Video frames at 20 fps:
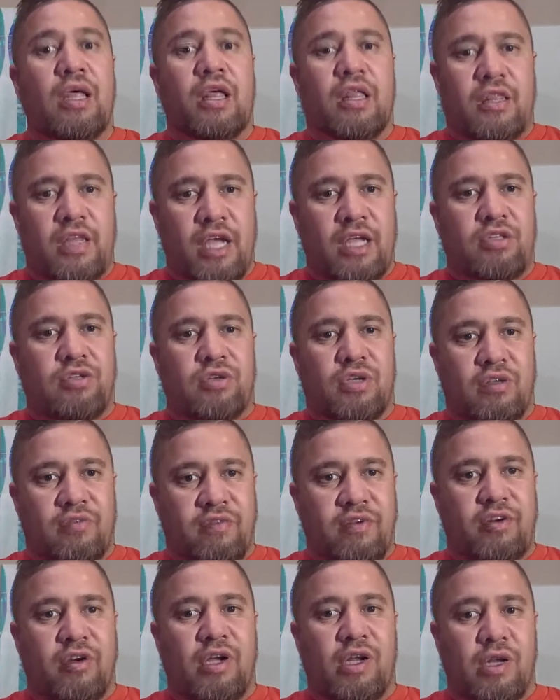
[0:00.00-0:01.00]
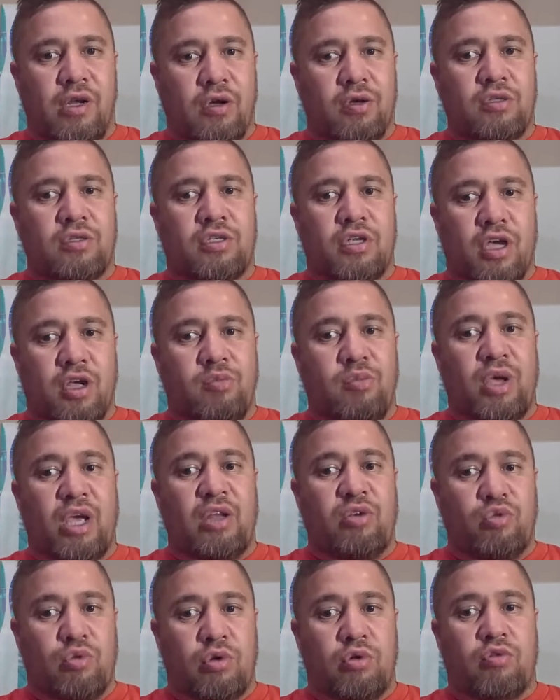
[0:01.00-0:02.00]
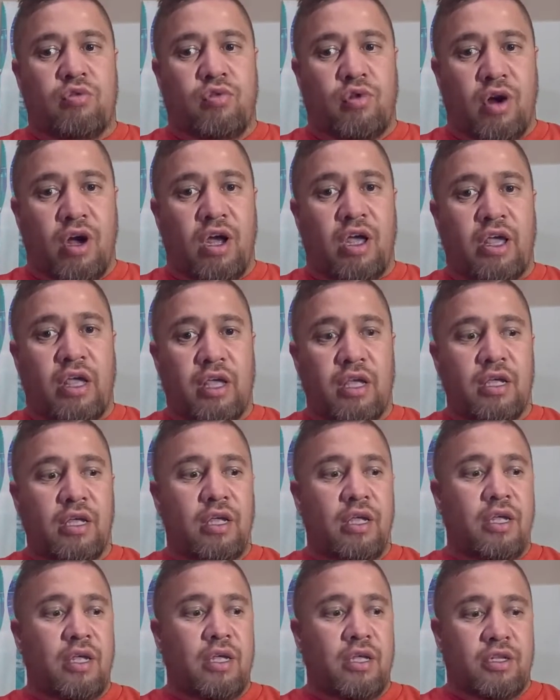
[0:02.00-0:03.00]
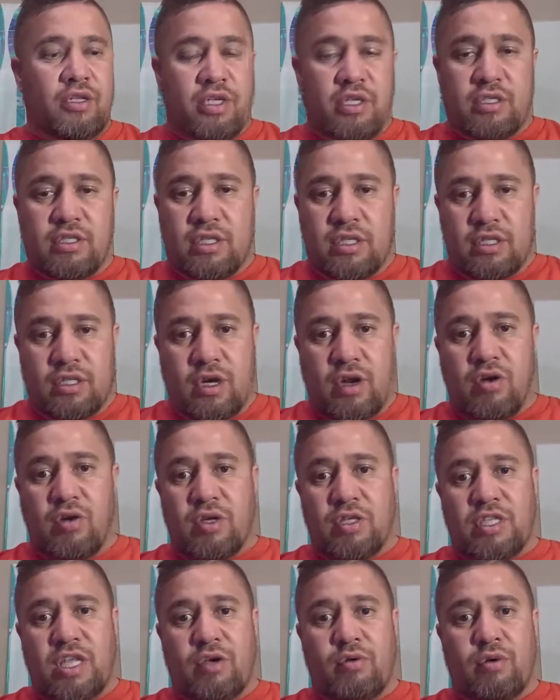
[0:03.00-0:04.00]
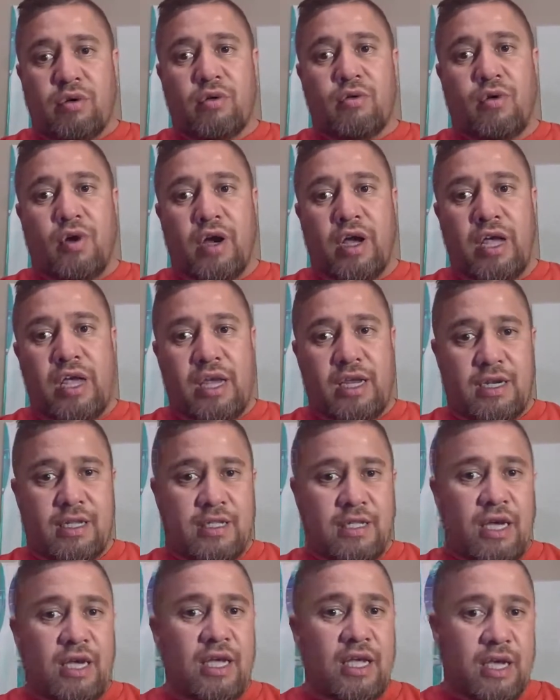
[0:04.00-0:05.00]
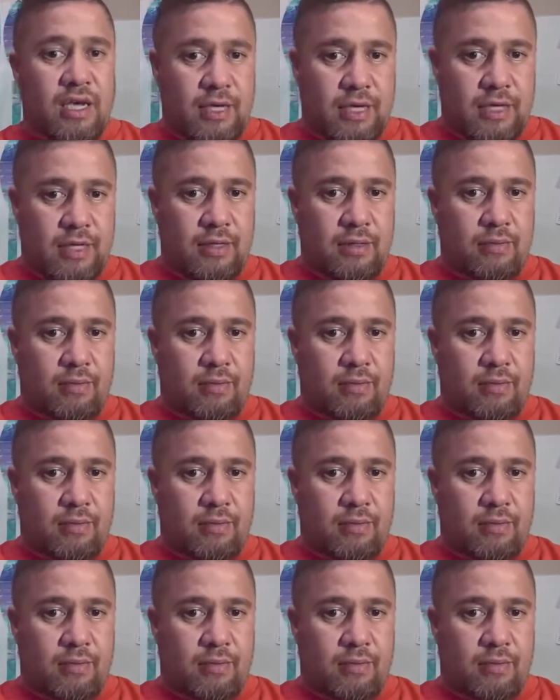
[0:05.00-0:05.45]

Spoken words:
they took a very long time and would cry just as long as they would cry at a tangihanga.